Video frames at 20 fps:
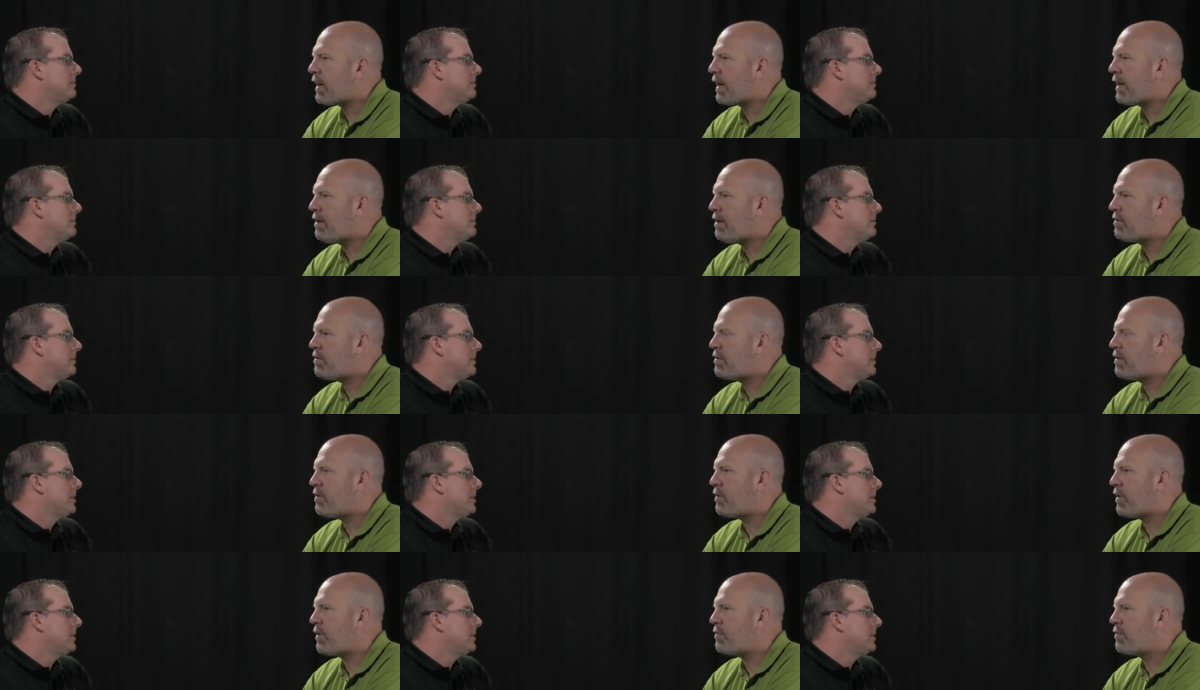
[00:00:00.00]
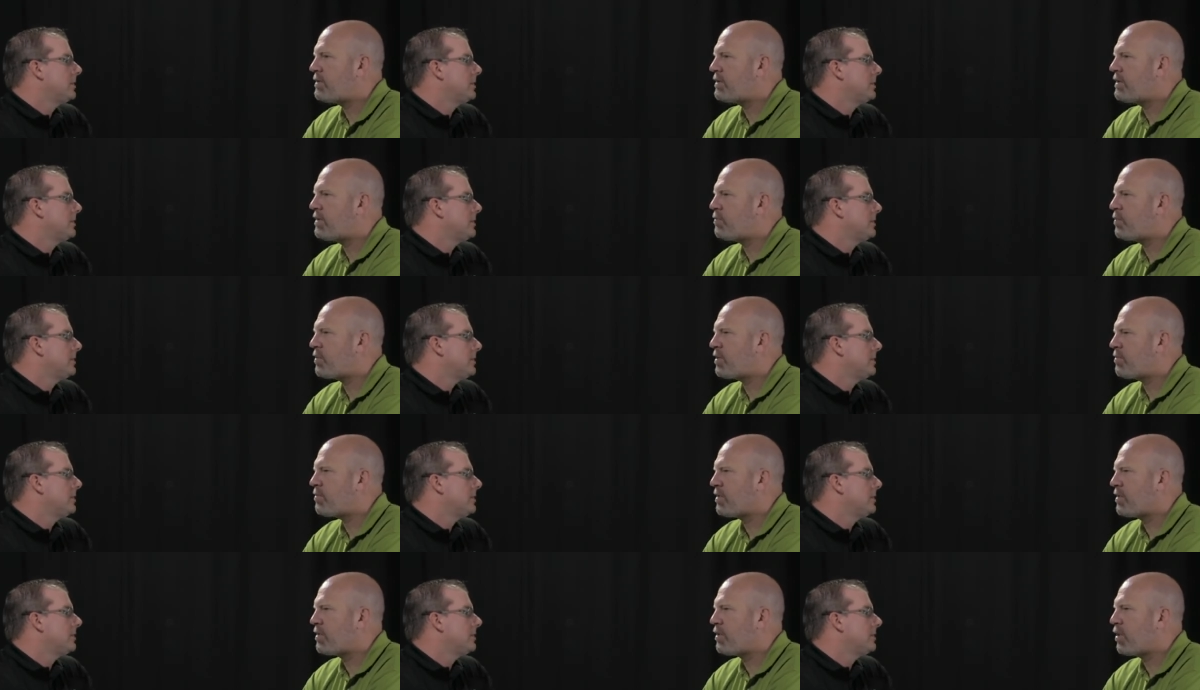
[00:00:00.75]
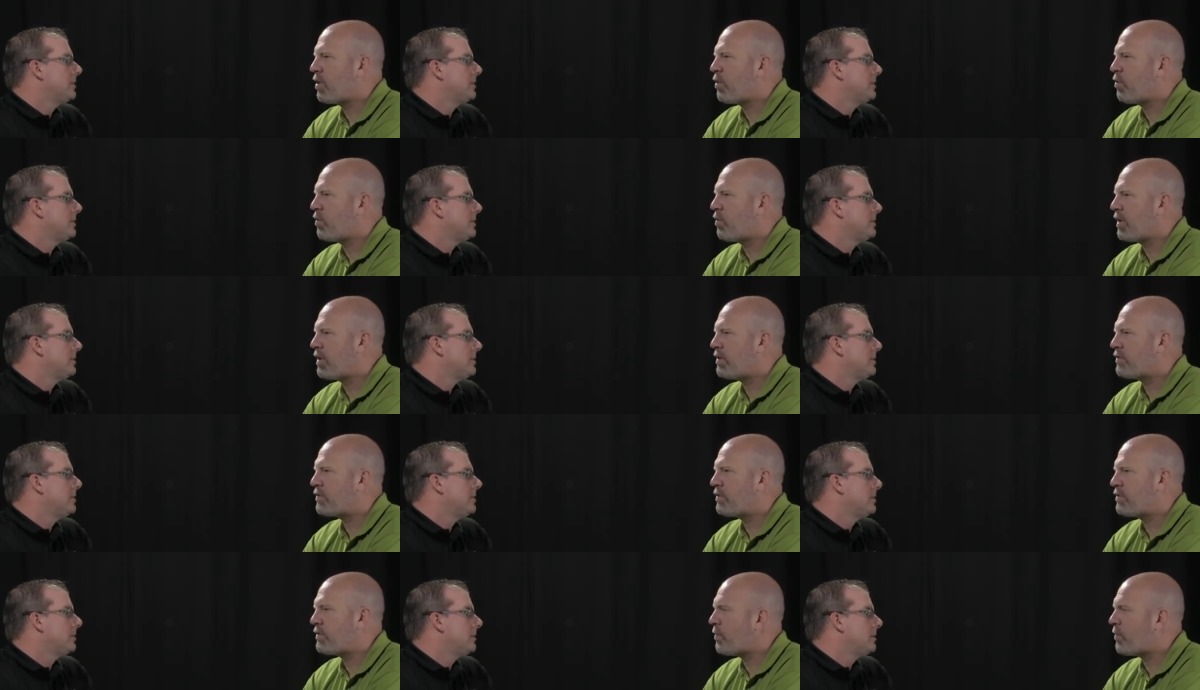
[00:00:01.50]
Speaker 1: I don't know. I would think probably low
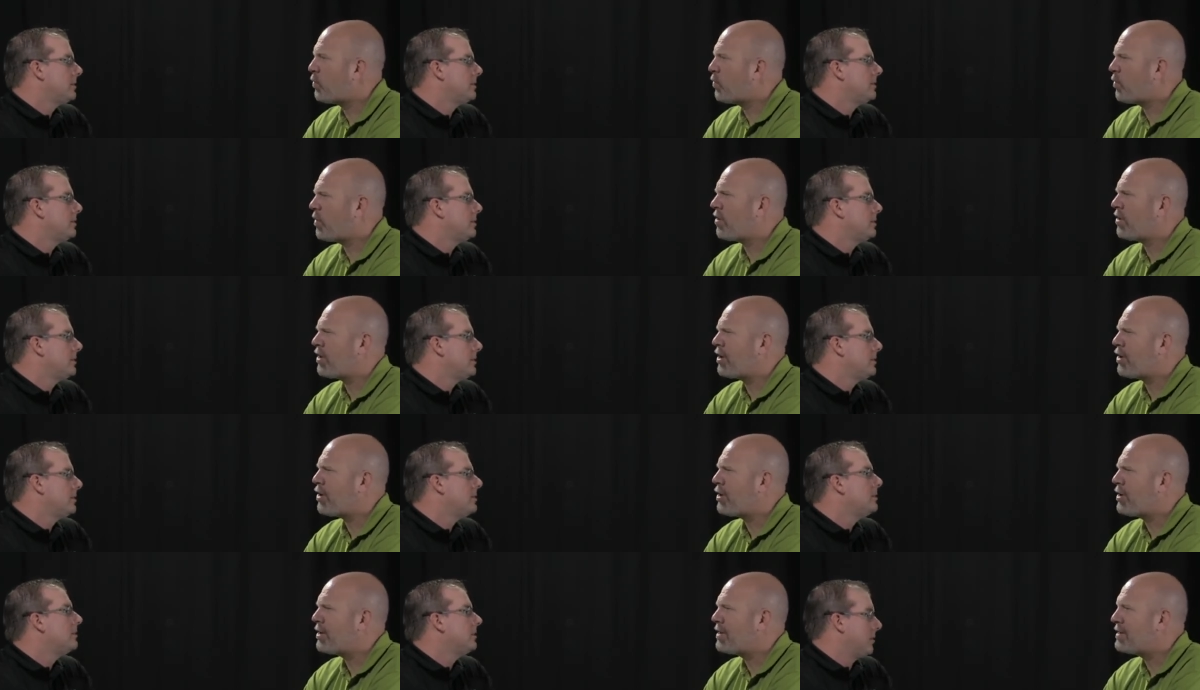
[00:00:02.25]
risk because I'm a worrier.